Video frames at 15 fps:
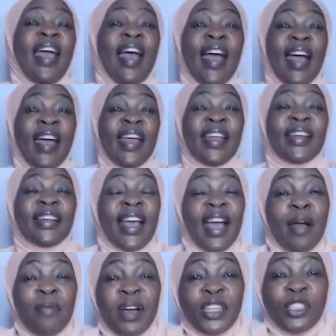And
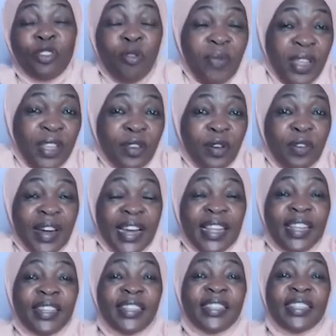I'm assuming you
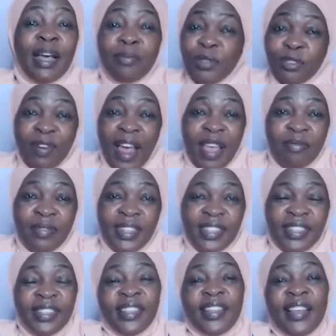already subscribed
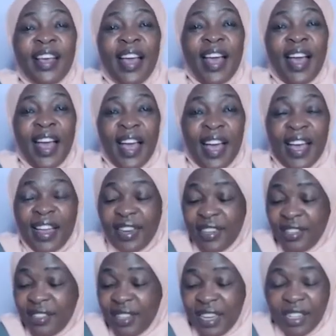
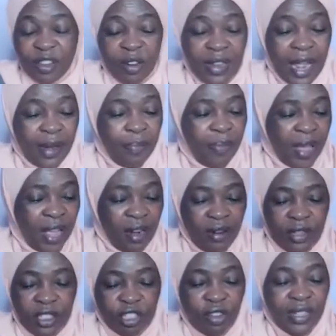and clicked on that
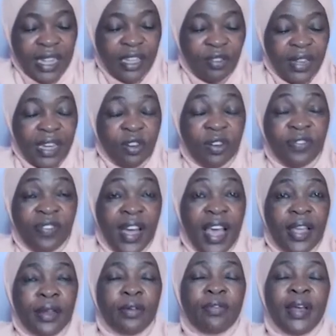bell so that you get
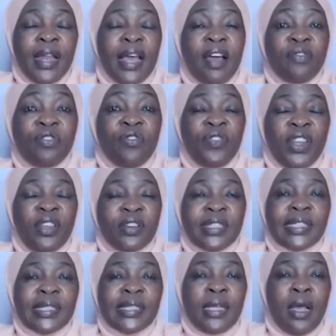notified when I have new
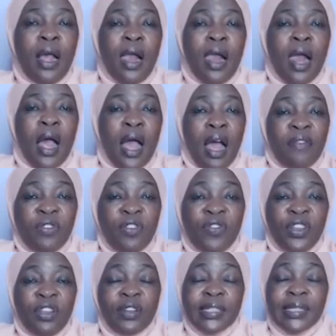videos. I have new
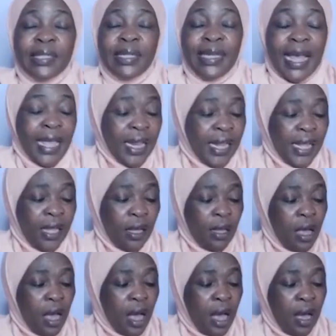videos daily,
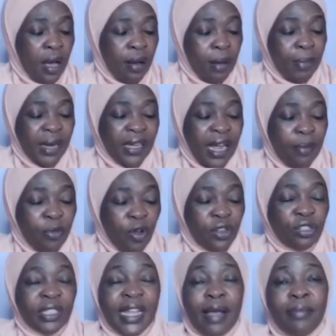but I'm
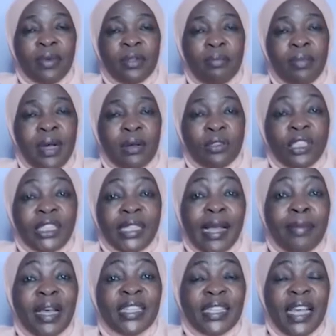going to
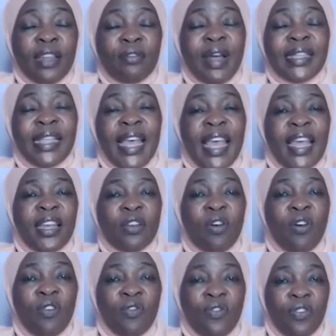share my schedule at the end
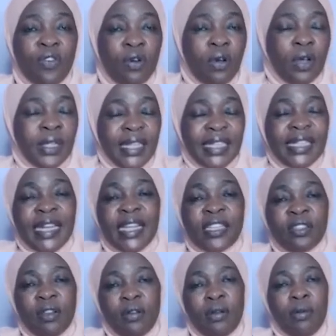of this
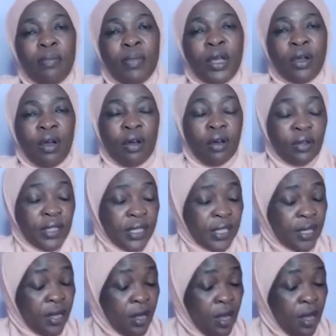lesson because